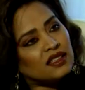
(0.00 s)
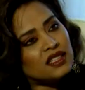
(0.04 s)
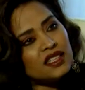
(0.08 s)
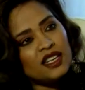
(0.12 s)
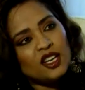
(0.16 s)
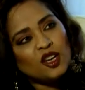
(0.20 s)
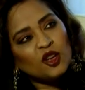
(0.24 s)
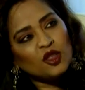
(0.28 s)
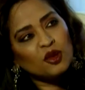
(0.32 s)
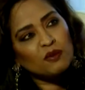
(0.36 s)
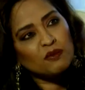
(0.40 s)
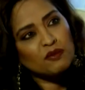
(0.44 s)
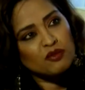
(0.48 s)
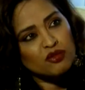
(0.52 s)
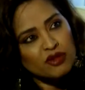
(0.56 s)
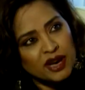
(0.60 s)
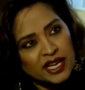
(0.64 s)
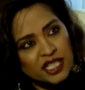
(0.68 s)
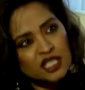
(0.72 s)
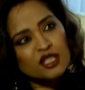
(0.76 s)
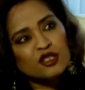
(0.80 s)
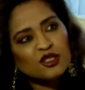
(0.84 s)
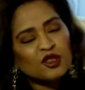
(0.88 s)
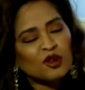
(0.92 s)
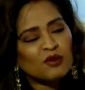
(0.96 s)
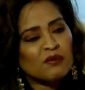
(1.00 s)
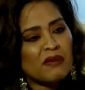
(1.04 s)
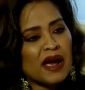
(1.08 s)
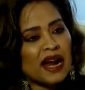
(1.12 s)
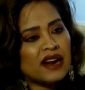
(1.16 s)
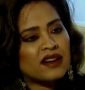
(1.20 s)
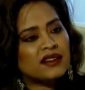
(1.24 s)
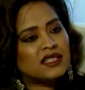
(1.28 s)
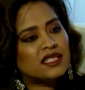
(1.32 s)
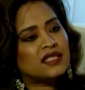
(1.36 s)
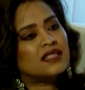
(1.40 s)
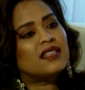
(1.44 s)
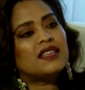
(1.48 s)
You know, the pressures on
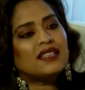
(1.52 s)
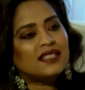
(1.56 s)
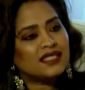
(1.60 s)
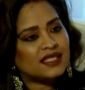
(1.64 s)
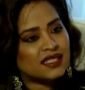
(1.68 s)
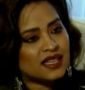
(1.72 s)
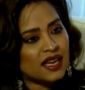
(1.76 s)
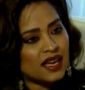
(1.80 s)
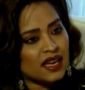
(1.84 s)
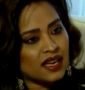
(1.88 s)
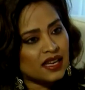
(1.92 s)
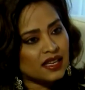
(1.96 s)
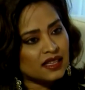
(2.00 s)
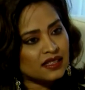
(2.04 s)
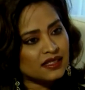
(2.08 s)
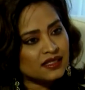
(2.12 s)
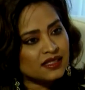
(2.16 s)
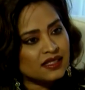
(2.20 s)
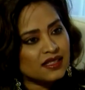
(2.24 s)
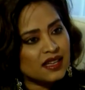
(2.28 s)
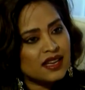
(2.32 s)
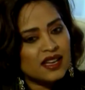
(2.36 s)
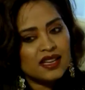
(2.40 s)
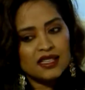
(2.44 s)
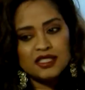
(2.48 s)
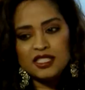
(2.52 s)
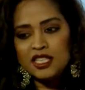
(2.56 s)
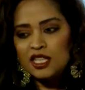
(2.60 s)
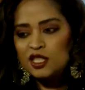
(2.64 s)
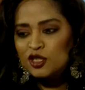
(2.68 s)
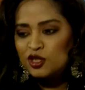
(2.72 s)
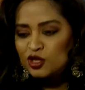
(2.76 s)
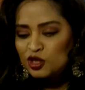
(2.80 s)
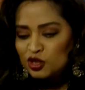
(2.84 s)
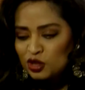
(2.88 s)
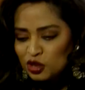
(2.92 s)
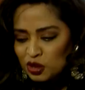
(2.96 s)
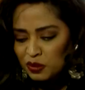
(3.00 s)
marriage these days,
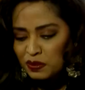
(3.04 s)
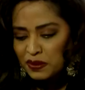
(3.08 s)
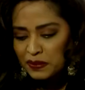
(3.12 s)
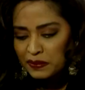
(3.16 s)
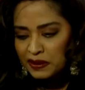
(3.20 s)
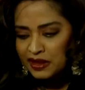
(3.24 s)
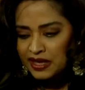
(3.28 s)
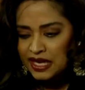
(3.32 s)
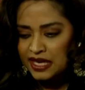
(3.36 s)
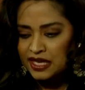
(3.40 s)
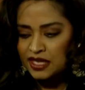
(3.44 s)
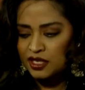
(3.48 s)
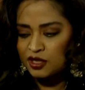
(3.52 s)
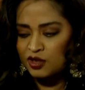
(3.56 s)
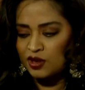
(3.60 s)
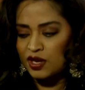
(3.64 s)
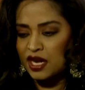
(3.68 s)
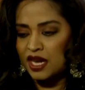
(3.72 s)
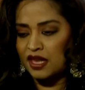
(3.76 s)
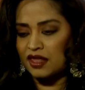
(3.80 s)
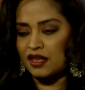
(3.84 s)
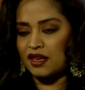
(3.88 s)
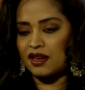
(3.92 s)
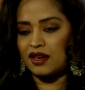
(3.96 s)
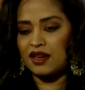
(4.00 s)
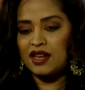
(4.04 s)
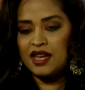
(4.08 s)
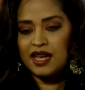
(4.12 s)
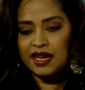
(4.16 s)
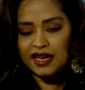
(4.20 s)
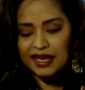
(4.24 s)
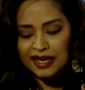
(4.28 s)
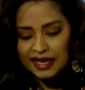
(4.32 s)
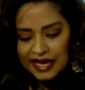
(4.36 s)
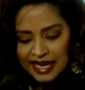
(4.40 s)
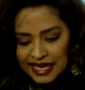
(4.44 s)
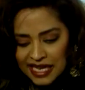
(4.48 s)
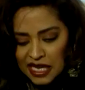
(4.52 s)
just two people getting together,
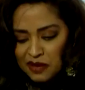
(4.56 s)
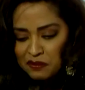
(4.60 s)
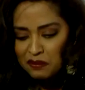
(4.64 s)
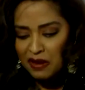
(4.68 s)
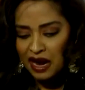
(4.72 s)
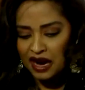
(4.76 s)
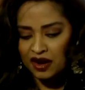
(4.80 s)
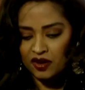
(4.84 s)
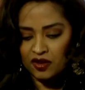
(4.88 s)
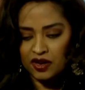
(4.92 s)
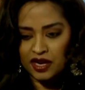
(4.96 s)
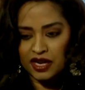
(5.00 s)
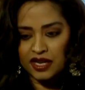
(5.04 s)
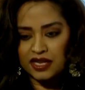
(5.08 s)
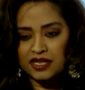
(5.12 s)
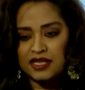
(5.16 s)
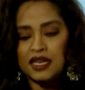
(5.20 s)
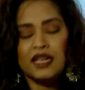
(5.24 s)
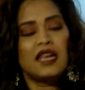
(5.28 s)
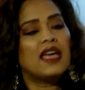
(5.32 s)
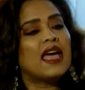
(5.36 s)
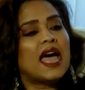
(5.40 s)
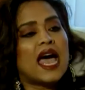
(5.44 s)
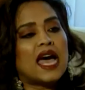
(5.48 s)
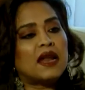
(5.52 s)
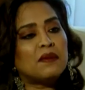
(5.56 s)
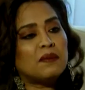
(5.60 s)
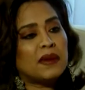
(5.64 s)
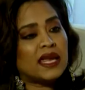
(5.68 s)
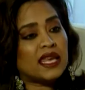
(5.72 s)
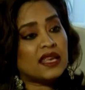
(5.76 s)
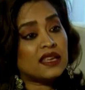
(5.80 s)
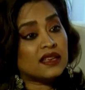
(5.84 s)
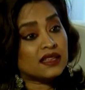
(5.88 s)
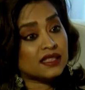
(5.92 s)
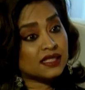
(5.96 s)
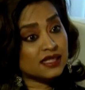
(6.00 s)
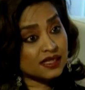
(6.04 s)
getting married, and
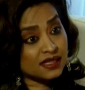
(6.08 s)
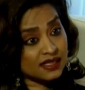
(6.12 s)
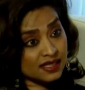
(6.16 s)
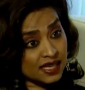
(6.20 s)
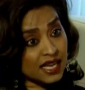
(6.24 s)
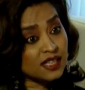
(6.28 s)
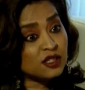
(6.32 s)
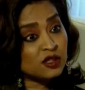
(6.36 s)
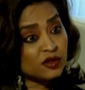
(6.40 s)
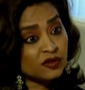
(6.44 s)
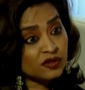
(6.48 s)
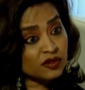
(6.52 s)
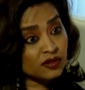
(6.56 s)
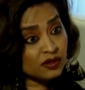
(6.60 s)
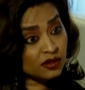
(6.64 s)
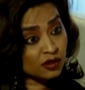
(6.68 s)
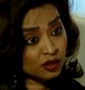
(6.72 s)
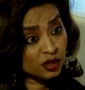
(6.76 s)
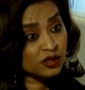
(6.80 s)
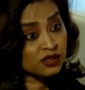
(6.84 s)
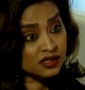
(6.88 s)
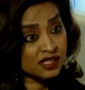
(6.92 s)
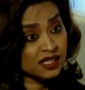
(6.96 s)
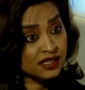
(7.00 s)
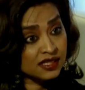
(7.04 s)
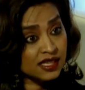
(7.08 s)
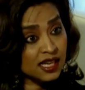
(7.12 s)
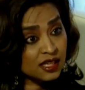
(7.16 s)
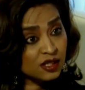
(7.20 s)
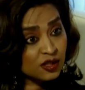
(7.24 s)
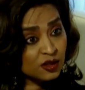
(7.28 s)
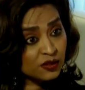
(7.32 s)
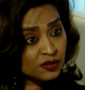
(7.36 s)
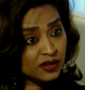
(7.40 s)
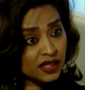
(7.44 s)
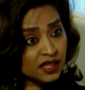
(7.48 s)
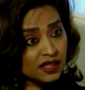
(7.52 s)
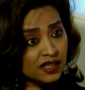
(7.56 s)
making a success
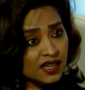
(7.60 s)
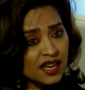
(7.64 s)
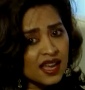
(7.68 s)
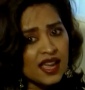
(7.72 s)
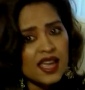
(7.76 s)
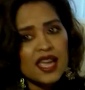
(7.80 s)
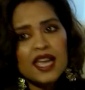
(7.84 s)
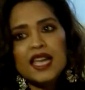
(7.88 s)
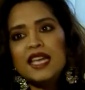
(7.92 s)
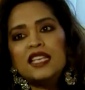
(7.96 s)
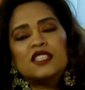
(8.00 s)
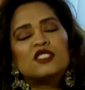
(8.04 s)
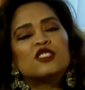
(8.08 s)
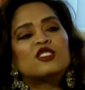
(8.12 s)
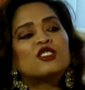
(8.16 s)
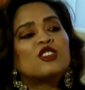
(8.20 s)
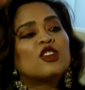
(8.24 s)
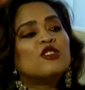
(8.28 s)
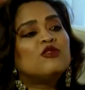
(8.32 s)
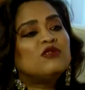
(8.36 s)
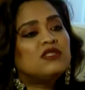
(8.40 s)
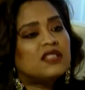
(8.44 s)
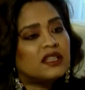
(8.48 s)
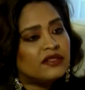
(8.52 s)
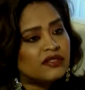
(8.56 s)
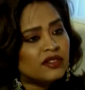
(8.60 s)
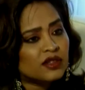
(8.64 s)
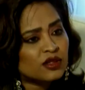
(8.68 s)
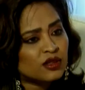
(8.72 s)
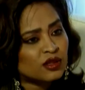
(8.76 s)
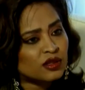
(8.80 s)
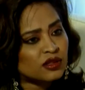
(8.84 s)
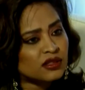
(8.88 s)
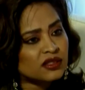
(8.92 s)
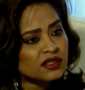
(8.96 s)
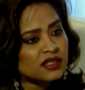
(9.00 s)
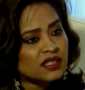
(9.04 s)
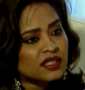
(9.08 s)
of it, is so
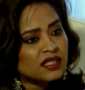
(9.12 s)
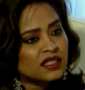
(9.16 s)
difficult.